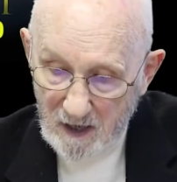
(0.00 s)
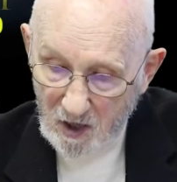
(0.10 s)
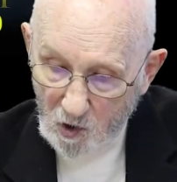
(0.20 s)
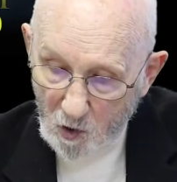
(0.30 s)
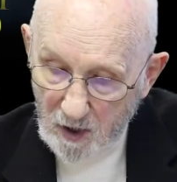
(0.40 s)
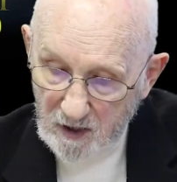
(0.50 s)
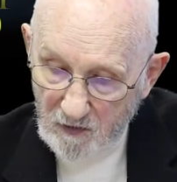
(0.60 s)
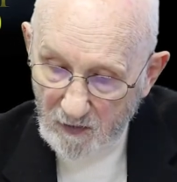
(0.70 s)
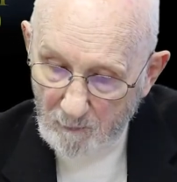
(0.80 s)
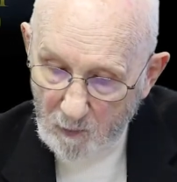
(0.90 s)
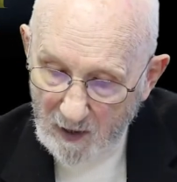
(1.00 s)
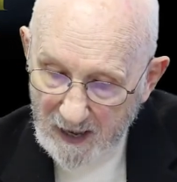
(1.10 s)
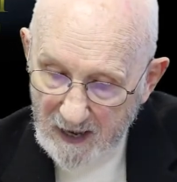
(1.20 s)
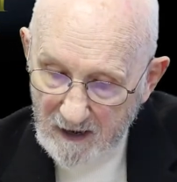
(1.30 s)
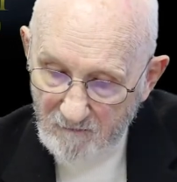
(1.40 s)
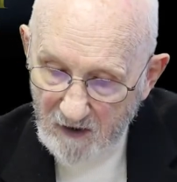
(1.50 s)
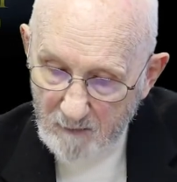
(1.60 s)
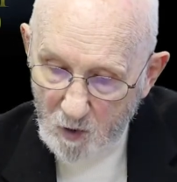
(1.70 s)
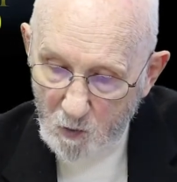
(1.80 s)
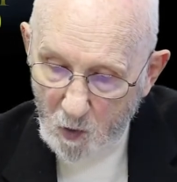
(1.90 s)
According to the plan of
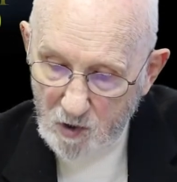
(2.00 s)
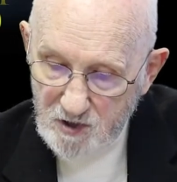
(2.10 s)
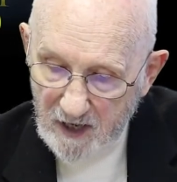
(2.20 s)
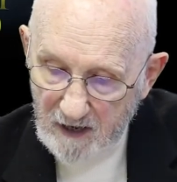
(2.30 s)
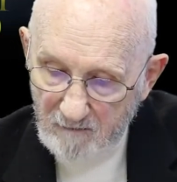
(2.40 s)
Him who works out